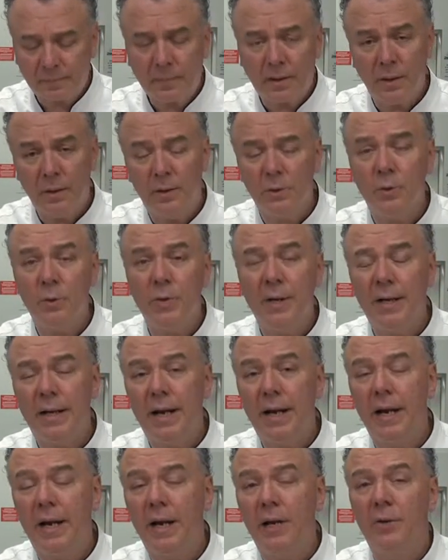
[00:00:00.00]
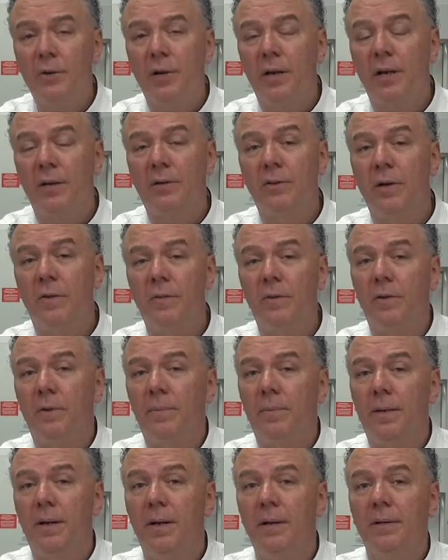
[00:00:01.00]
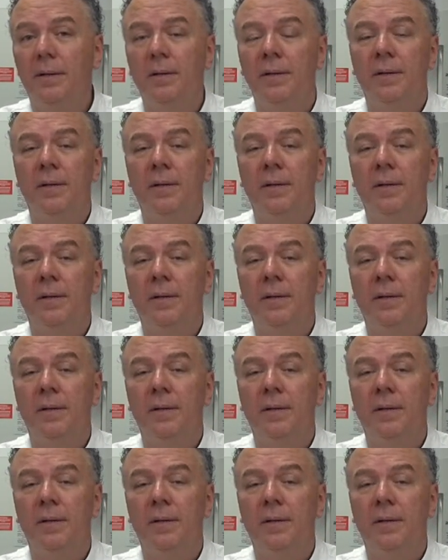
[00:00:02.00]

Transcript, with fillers: Because you can age a Sauvignon Blanc.